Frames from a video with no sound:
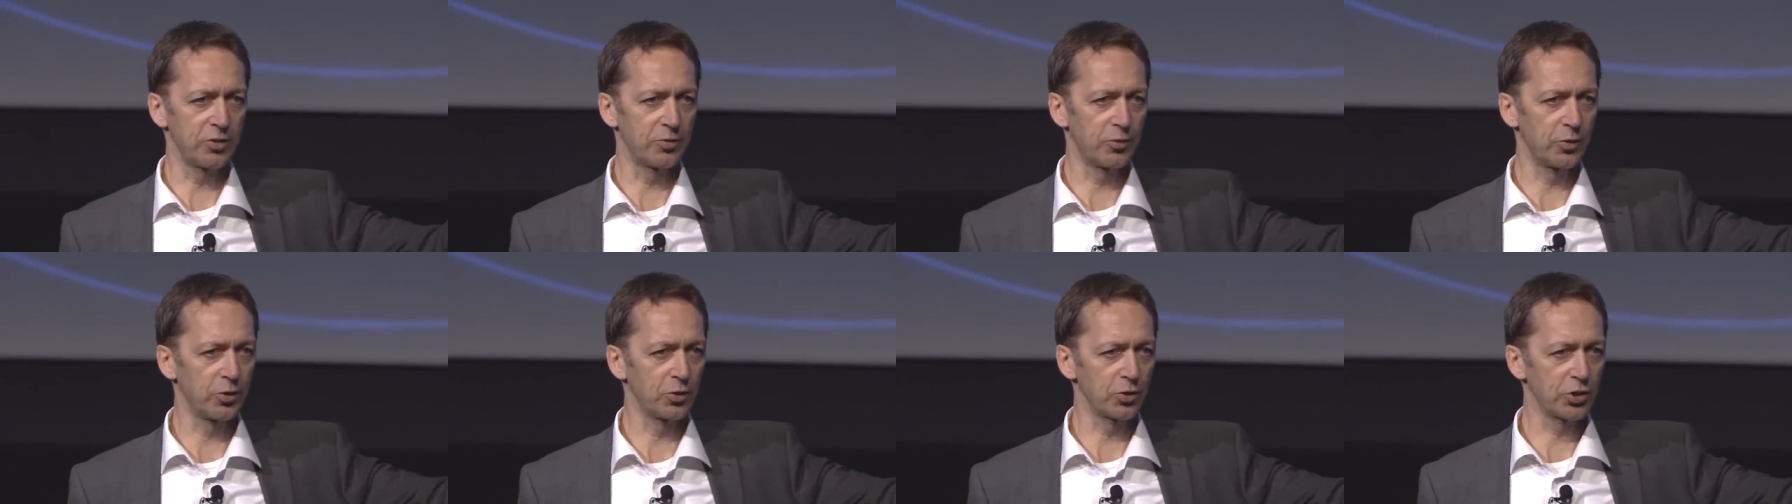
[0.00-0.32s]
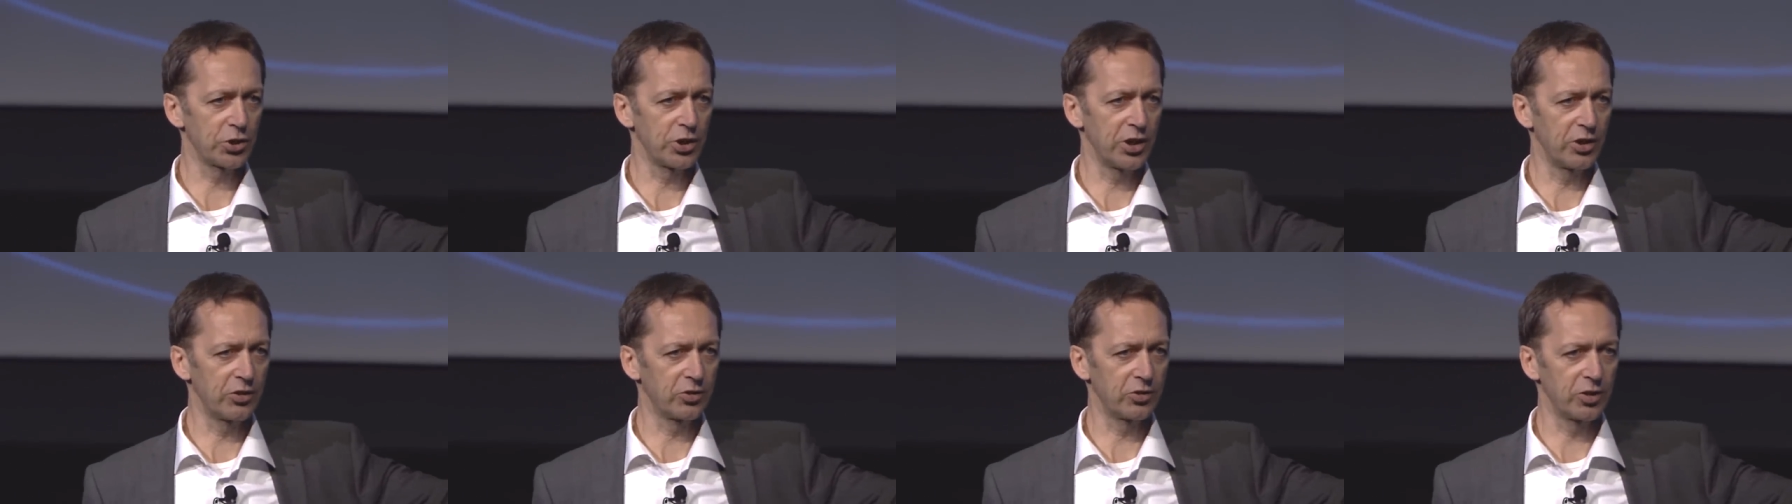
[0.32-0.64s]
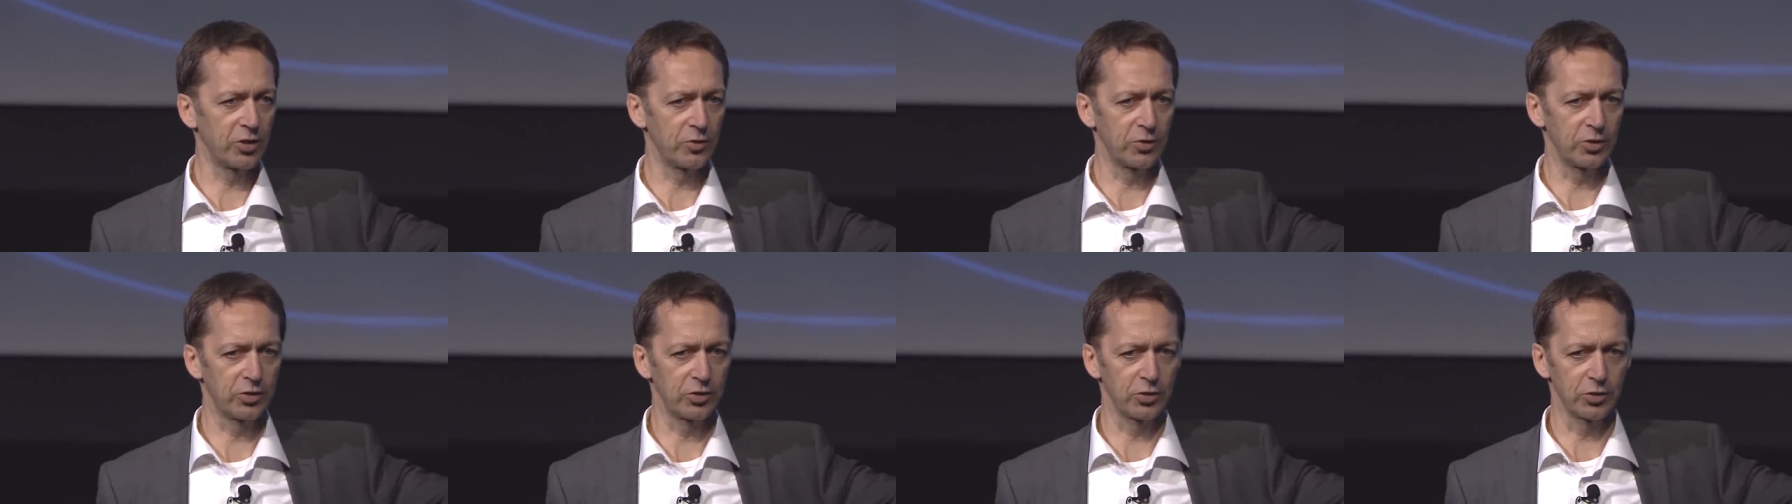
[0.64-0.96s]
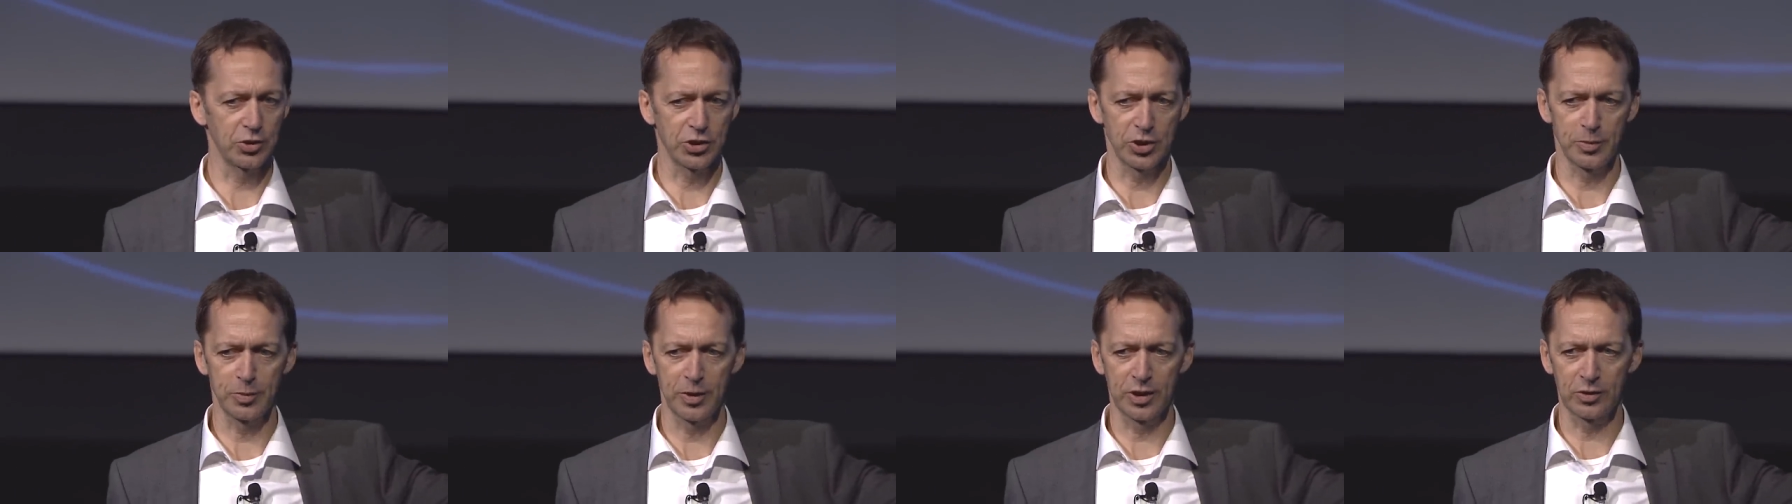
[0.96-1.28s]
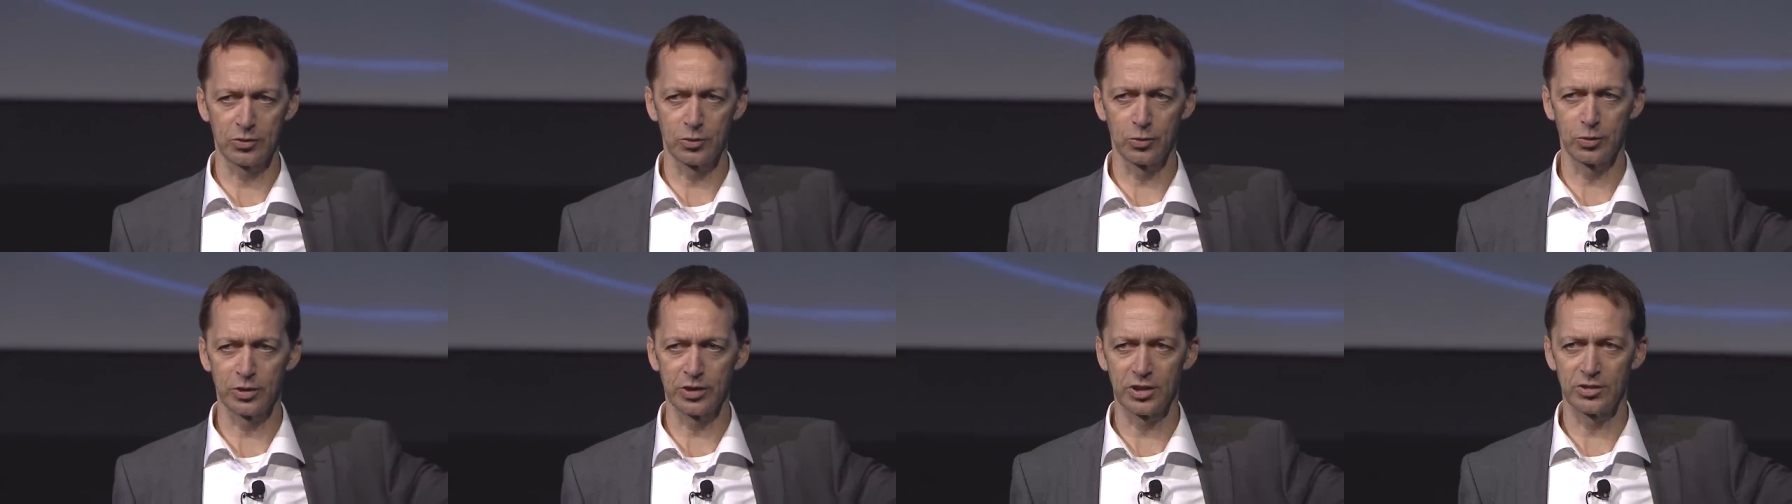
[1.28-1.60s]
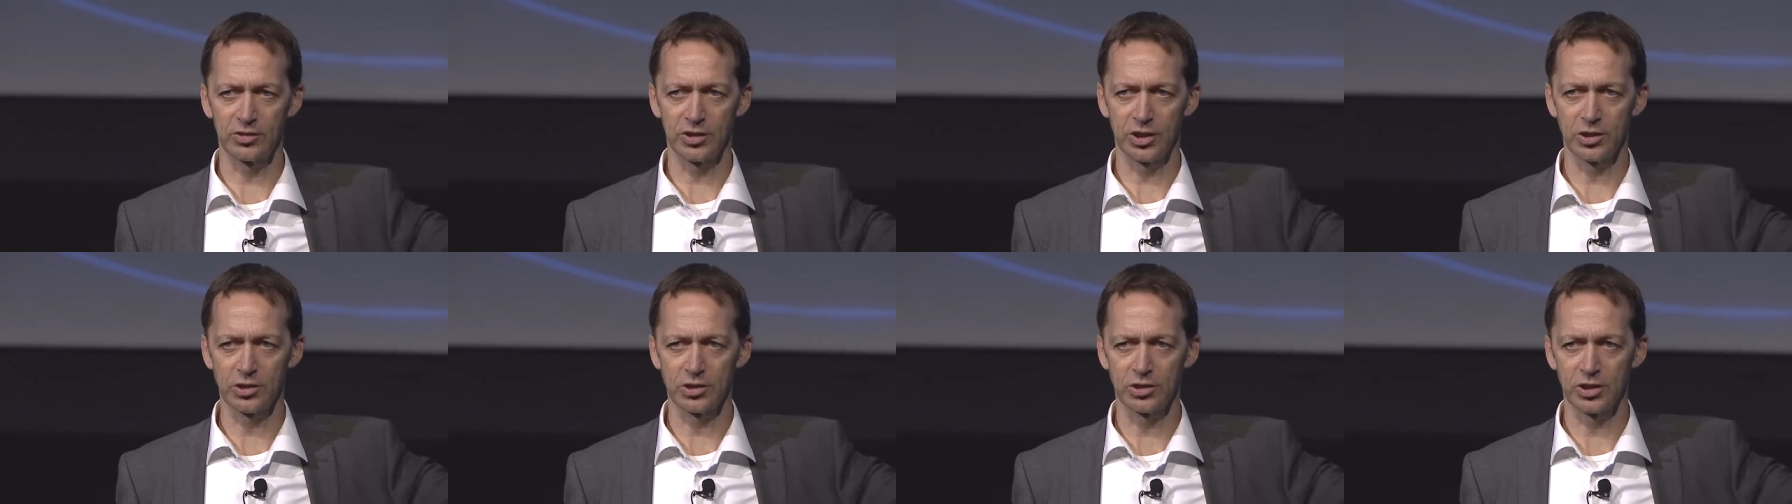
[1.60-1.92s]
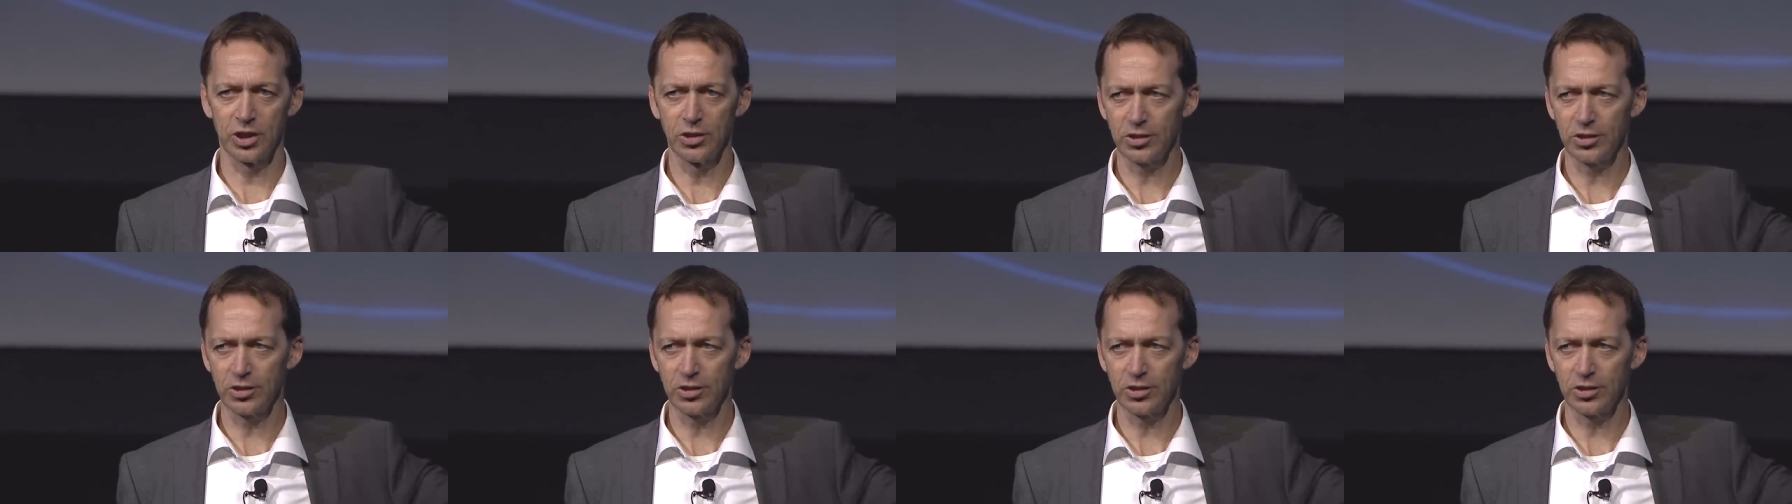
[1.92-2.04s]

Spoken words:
for your shared services or GBS organization?